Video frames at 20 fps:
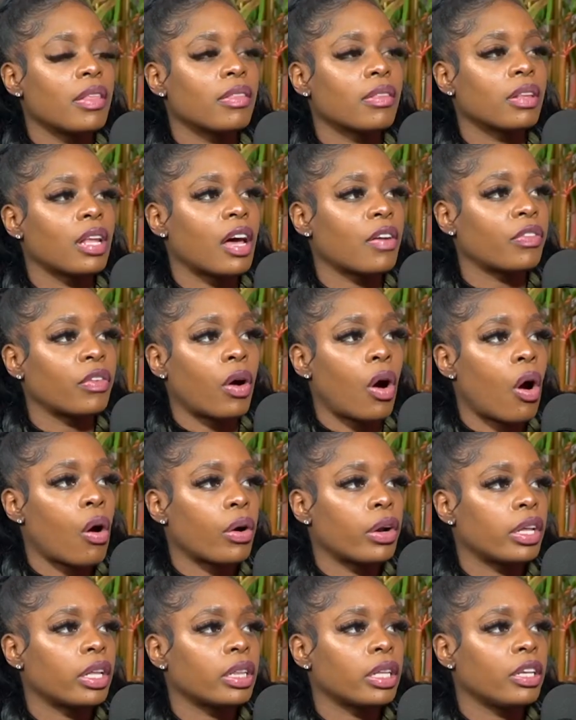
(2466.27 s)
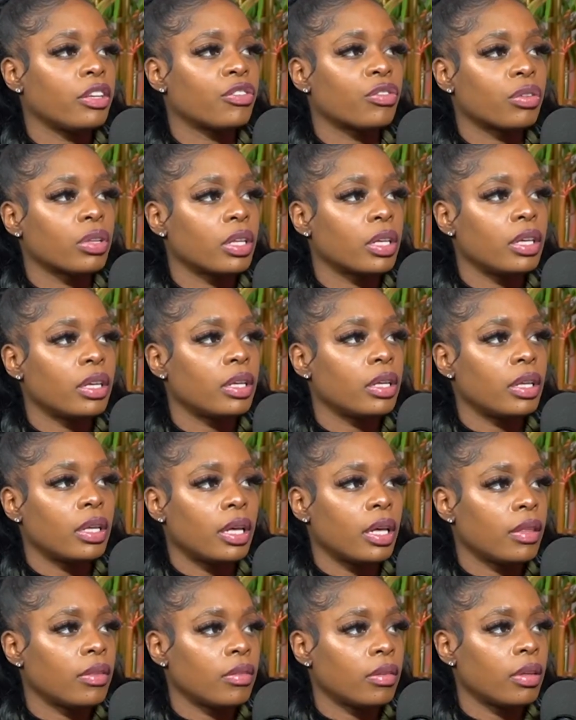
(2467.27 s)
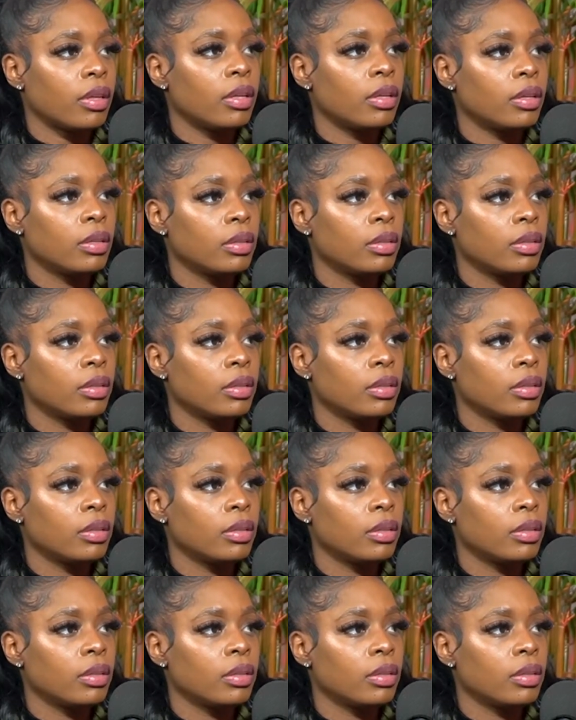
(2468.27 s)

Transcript: life are already leisurely easy?